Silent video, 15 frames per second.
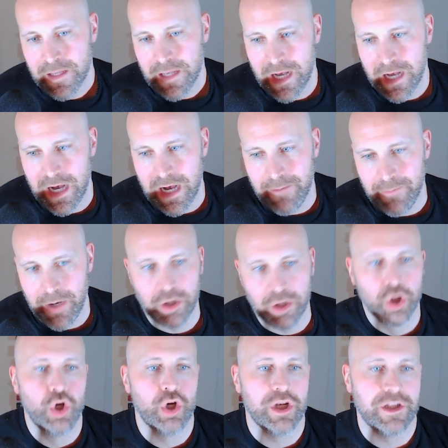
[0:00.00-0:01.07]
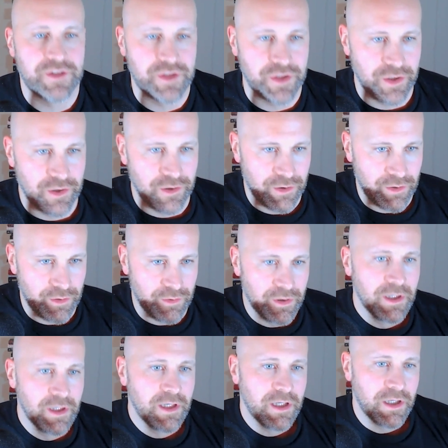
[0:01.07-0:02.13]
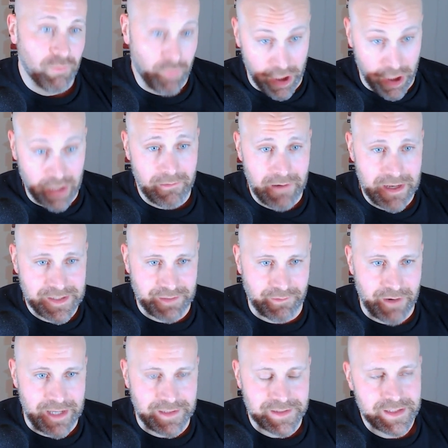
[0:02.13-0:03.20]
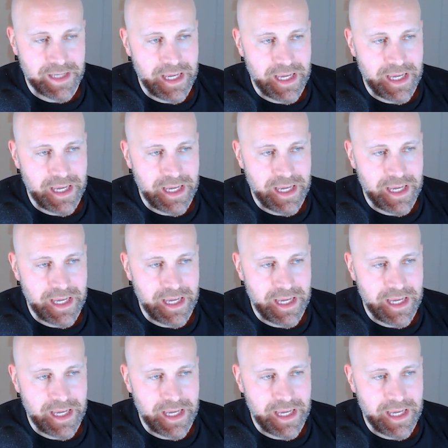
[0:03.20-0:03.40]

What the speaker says: alluded to, we're going to be raising rates.